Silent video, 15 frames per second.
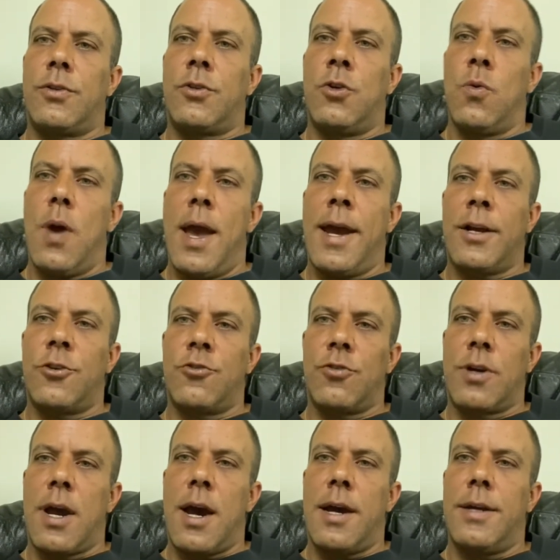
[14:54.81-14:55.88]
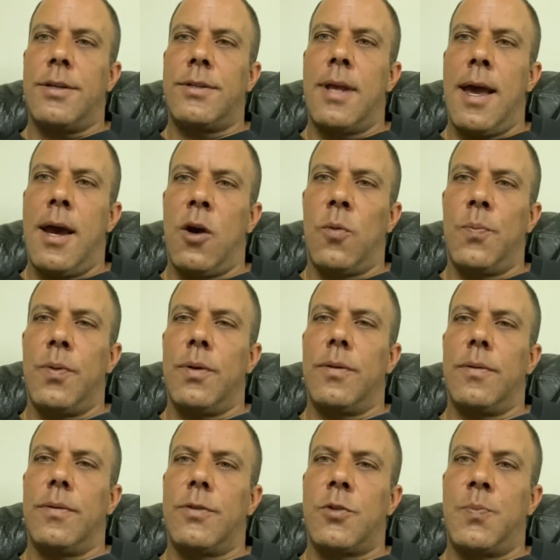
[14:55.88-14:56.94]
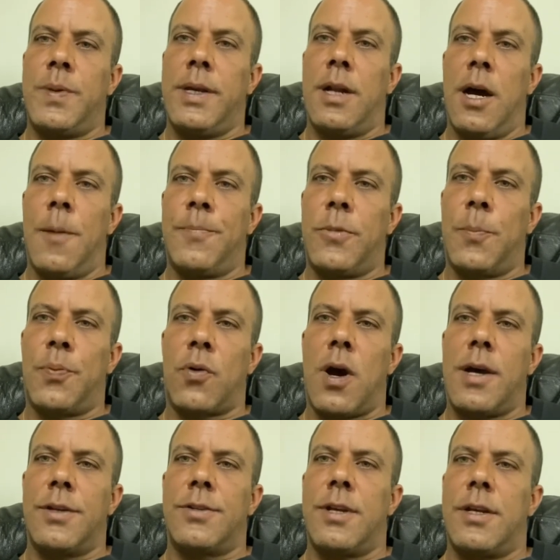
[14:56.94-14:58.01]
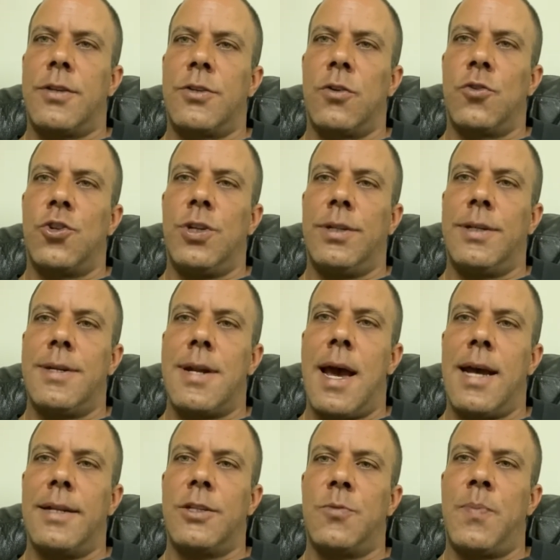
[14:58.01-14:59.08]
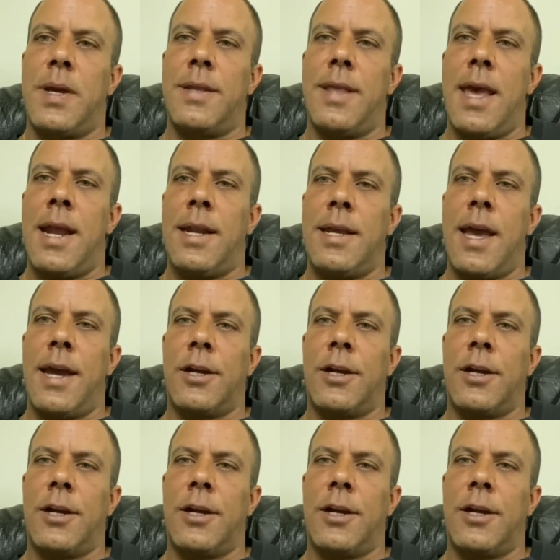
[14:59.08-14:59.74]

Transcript: two extra guys to help speed up the process so she did not spend any